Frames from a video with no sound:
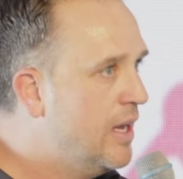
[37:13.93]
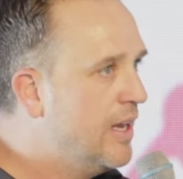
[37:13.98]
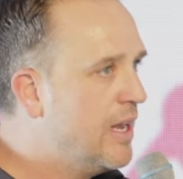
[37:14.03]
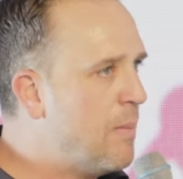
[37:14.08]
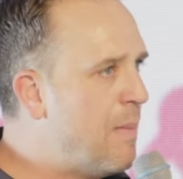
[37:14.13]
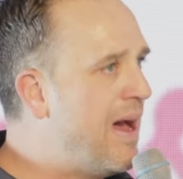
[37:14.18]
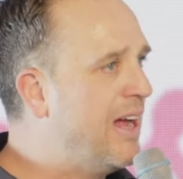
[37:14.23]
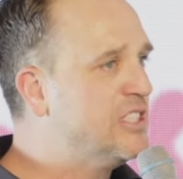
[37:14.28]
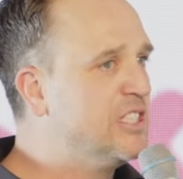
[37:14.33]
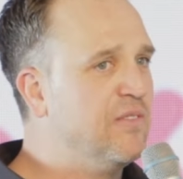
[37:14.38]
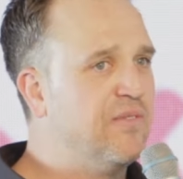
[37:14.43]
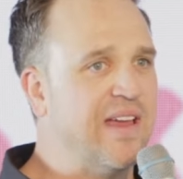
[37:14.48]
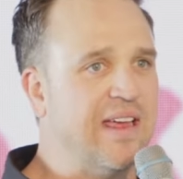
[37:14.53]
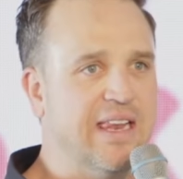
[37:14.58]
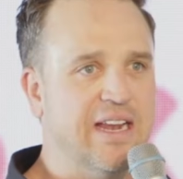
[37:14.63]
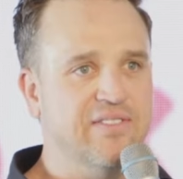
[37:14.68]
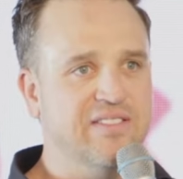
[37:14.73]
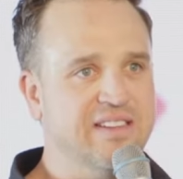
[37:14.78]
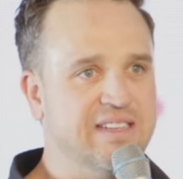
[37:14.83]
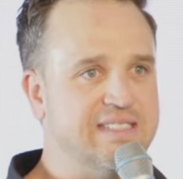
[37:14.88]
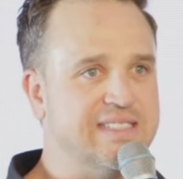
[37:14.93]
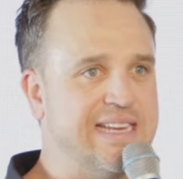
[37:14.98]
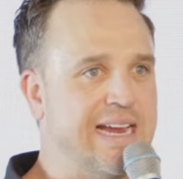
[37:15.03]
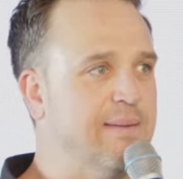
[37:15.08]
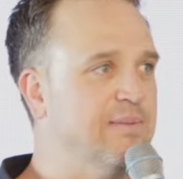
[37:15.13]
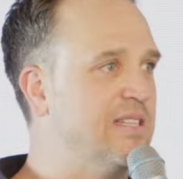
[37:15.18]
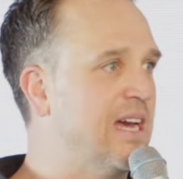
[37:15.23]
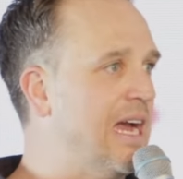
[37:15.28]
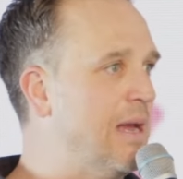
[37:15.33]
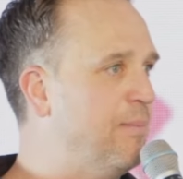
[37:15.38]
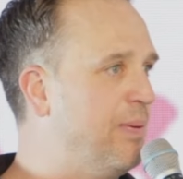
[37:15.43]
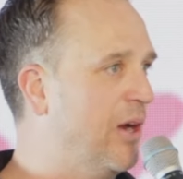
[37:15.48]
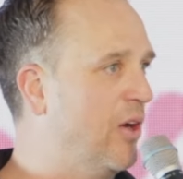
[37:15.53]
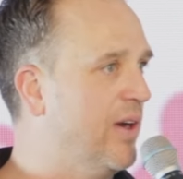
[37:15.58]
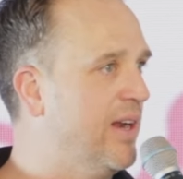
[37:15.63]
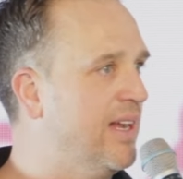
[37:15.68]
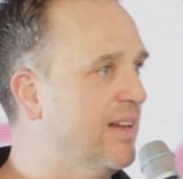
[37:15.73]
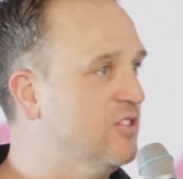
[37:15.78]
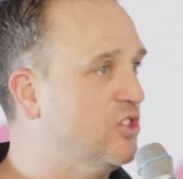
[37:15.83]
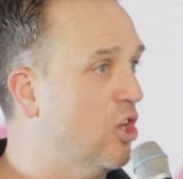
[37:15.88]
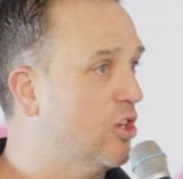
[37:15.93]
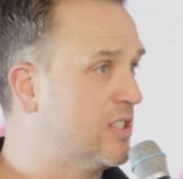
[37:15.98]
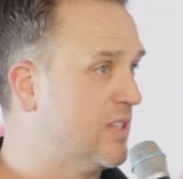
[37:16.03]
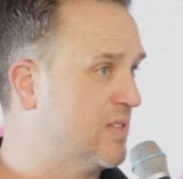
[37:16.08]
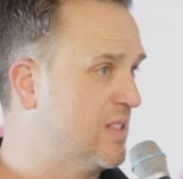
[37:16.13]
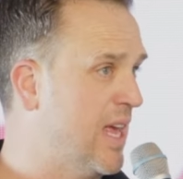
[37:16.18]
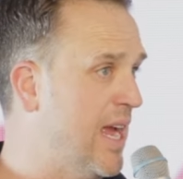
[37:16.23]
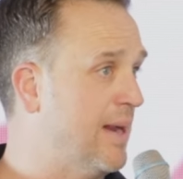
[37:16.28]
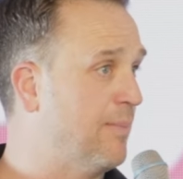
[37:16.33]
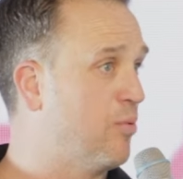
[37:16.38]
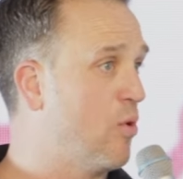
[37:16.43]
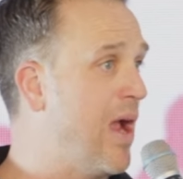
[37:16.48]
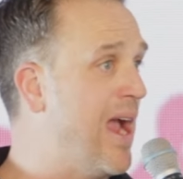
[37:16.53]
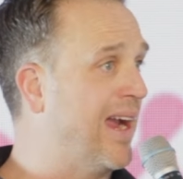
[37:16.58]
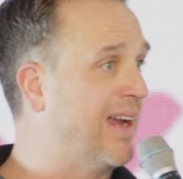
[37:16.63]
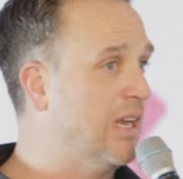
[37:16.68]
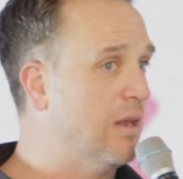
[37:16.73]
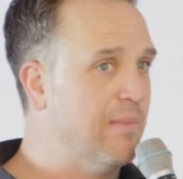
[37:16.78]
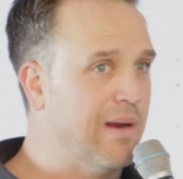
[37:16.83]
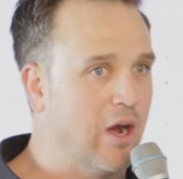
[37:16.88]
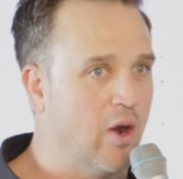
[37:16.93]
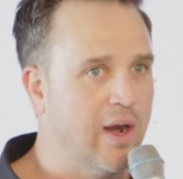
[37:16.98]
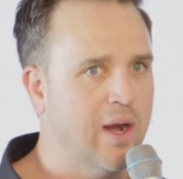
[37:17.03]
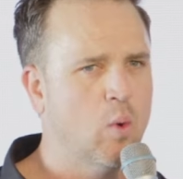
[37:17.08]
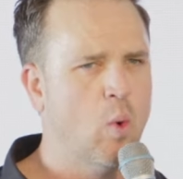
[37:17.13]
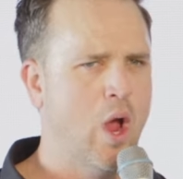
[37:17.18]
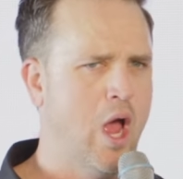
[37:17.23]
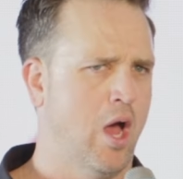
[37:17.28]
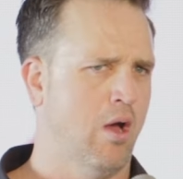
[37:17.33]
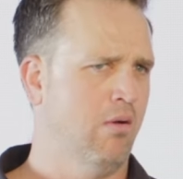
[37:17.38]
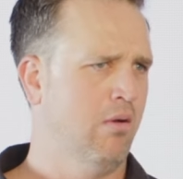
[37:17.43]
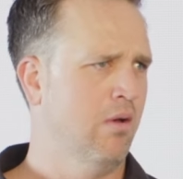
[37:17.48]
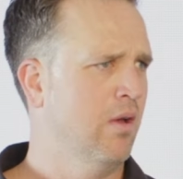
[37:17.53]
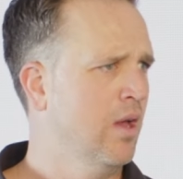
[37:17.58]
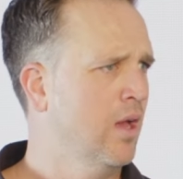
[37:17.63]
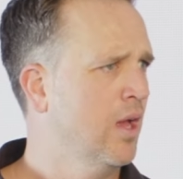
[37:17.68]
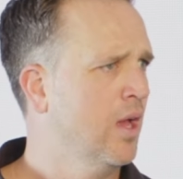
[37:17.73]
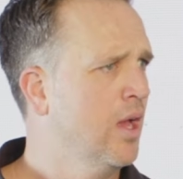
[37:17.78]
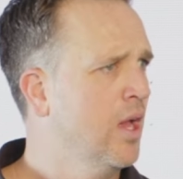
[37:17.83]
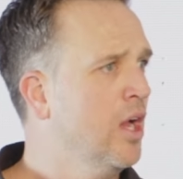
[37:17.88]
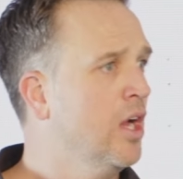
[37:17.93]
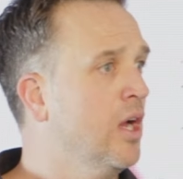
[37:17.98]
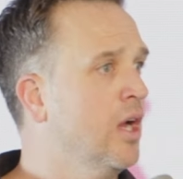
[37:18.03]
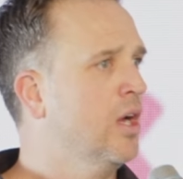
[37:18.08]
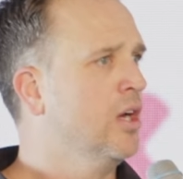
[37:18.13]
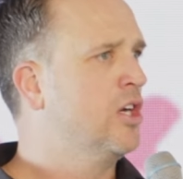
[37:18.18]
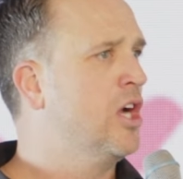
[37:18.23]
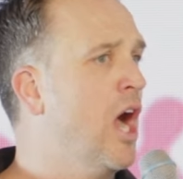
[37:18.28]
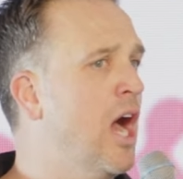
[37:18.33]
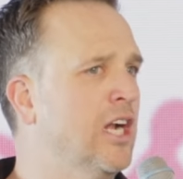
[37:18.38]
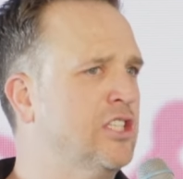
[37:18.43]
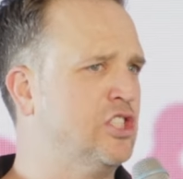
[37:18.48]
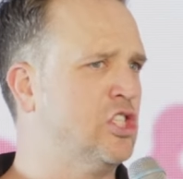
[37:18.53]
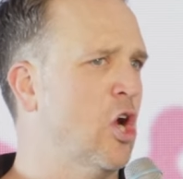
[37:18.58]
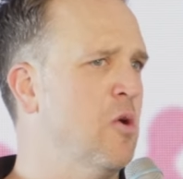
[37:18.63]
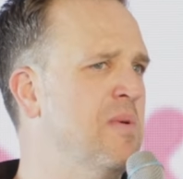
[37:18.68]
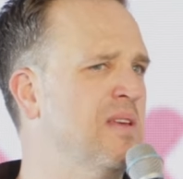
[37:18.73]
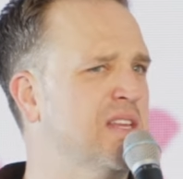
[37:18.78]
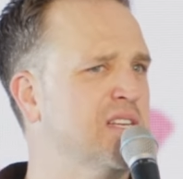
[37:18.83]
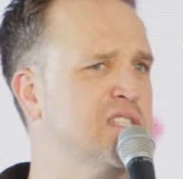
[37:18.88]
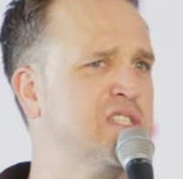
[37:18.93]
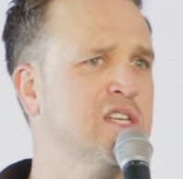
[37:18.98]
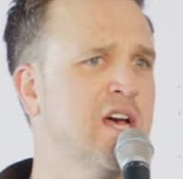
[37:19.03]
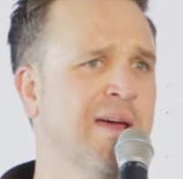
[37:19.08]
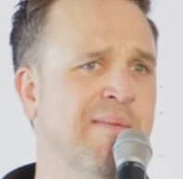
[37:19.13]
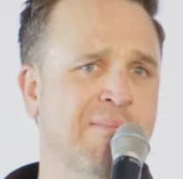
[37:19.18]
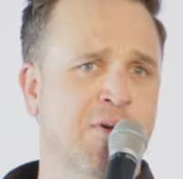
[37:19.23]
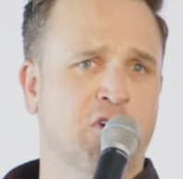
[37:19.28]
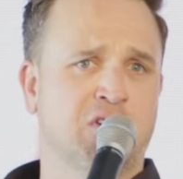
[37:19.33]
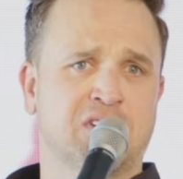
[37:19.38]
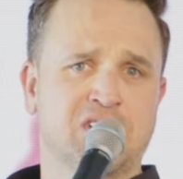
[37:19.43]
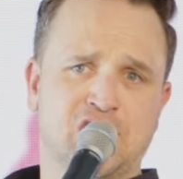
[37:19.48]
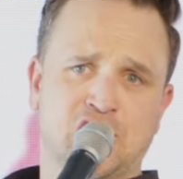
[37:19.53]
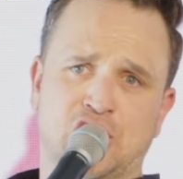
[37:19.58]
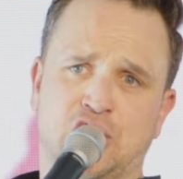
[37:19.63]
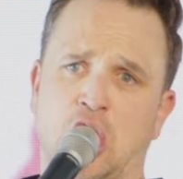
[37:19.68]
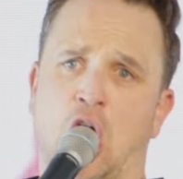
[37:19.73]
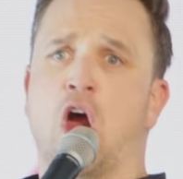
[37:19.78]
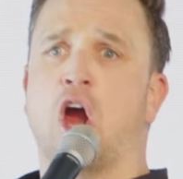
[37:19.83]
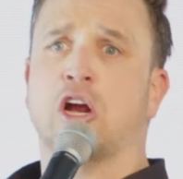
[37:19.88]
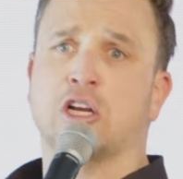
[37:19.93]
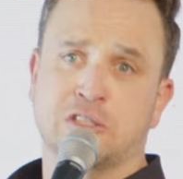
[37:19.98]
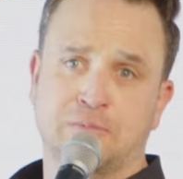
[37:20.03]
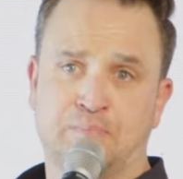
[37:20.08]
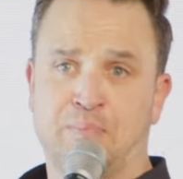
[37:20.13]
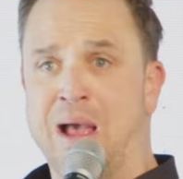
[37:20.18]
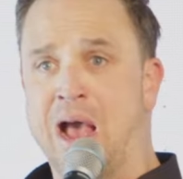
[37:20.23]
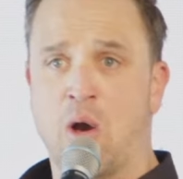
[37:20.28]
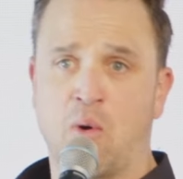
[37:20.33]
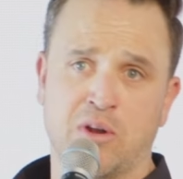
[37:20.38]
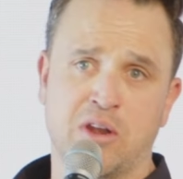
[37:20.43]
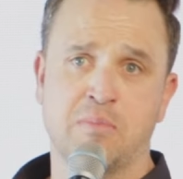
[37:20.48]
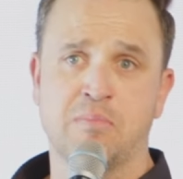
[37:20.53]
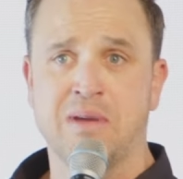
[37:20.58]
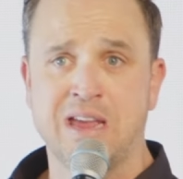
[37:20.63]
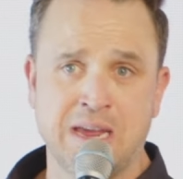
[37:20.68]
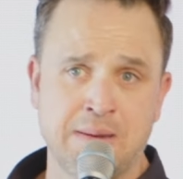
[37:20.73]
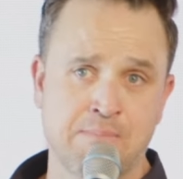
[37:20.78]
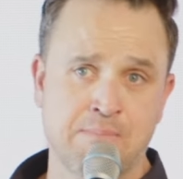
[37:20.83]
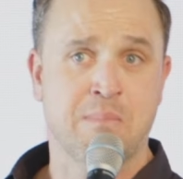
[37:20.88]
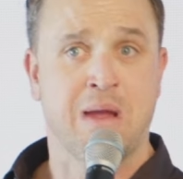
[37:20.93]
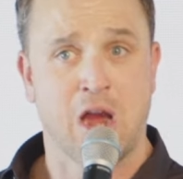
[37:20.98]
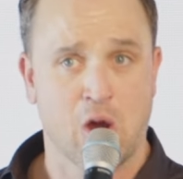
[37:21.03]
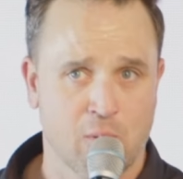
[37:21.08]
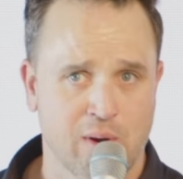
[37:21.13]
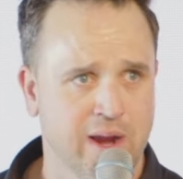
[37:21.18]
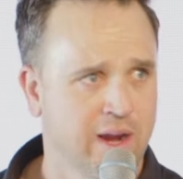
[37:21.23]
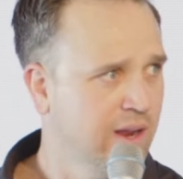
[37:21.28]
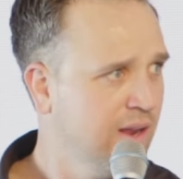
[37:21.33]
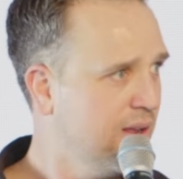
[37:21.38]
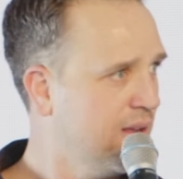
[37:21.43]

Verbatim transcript: Imagine if they lived in the same time period and Joseph's like bragging to Mary, Well, God showed me the sun, moon, and stars bowing to me, Mary.